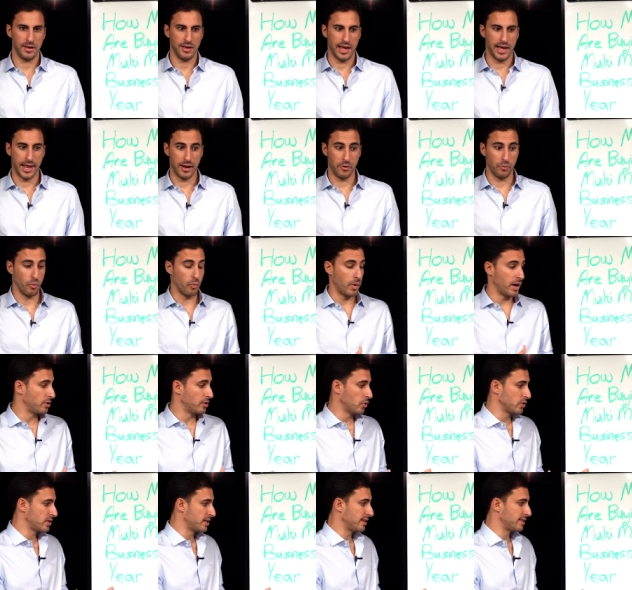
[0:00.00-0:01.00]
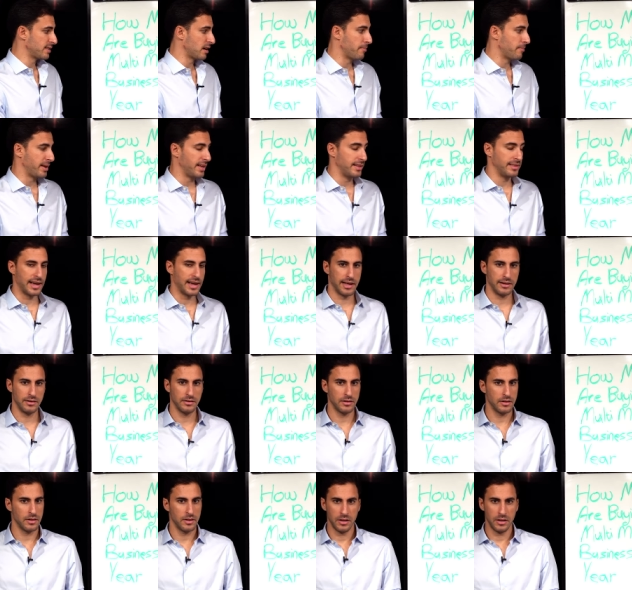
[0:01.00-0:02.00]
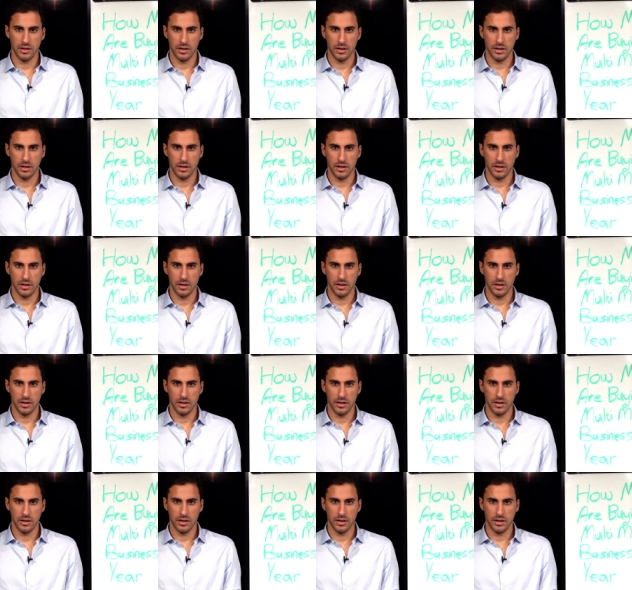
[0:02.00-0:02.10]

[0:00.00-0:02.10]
And when those things are being done,